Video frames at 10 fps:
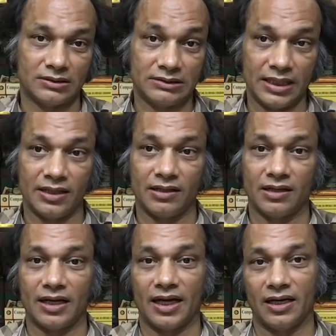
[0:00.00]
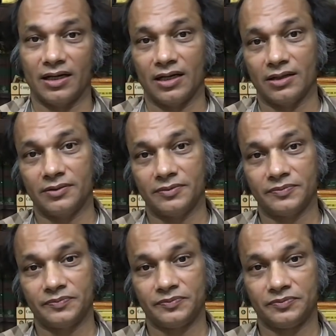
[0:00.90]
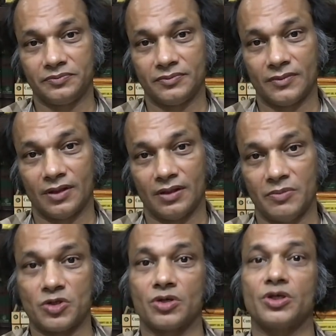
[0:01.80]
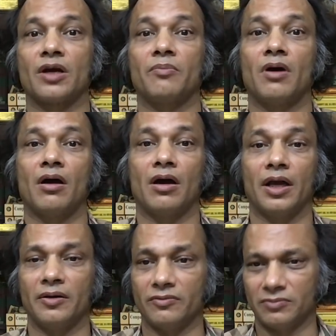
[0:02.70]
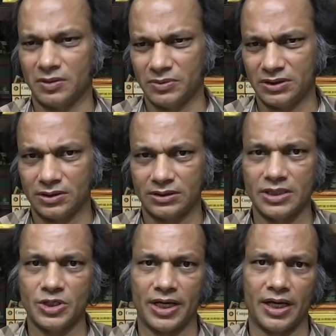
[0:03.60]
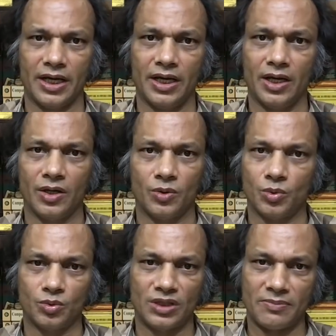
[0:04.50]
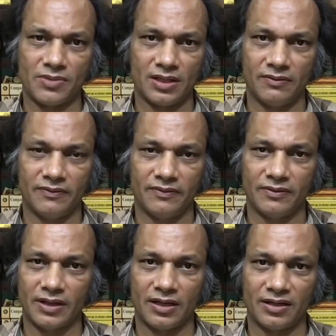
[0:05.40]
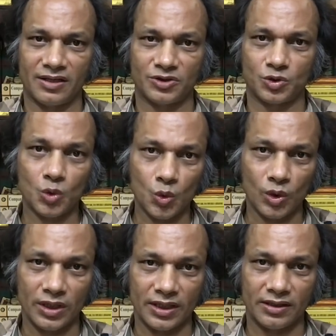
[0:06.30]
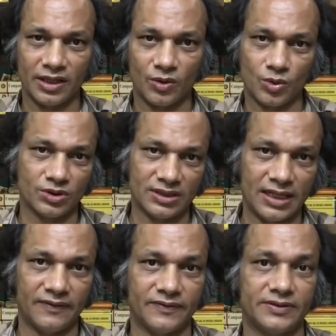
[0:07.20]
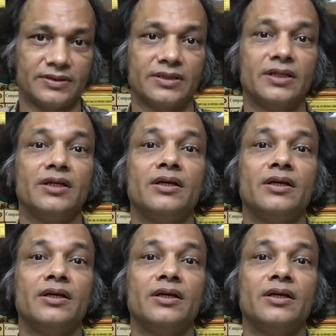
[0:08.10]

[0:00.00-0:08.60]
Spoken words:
Singh and Mr. Sharma and Mr. Sanjay, who themselves are a school in their own selves.